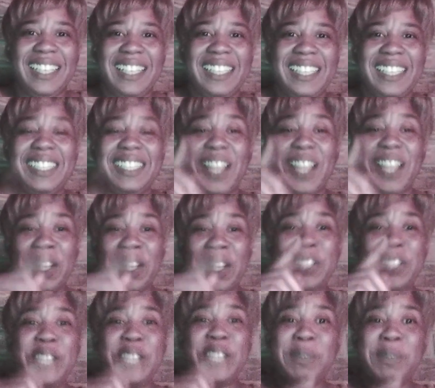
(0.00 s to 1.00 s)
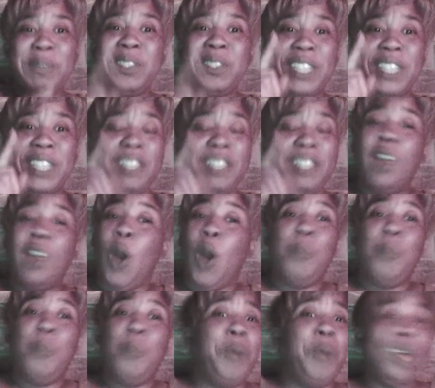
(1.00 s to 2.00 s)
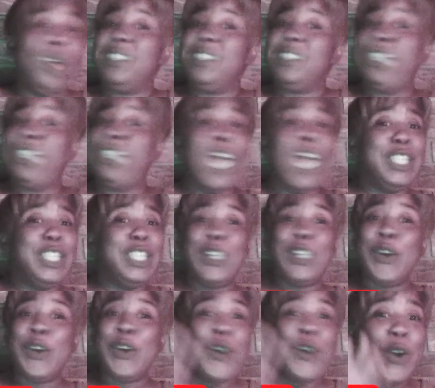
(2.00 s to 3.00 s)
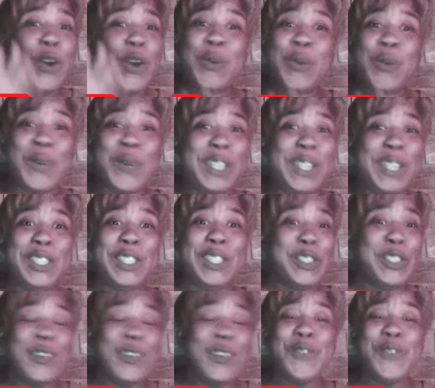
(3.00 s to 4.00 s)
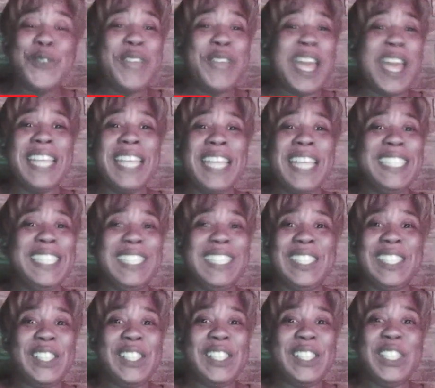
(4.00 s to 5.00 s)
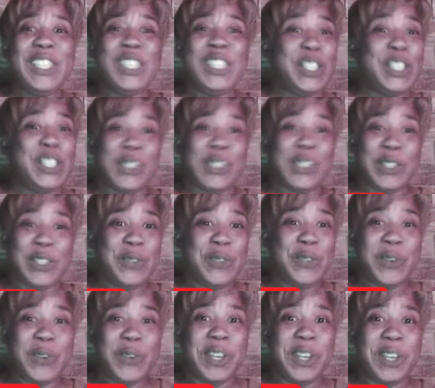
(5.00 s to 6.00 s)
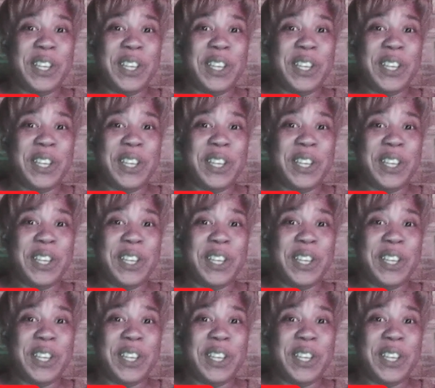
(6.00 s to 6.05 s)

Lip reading: Night of the Demons. That's a good one too. That is such a good one.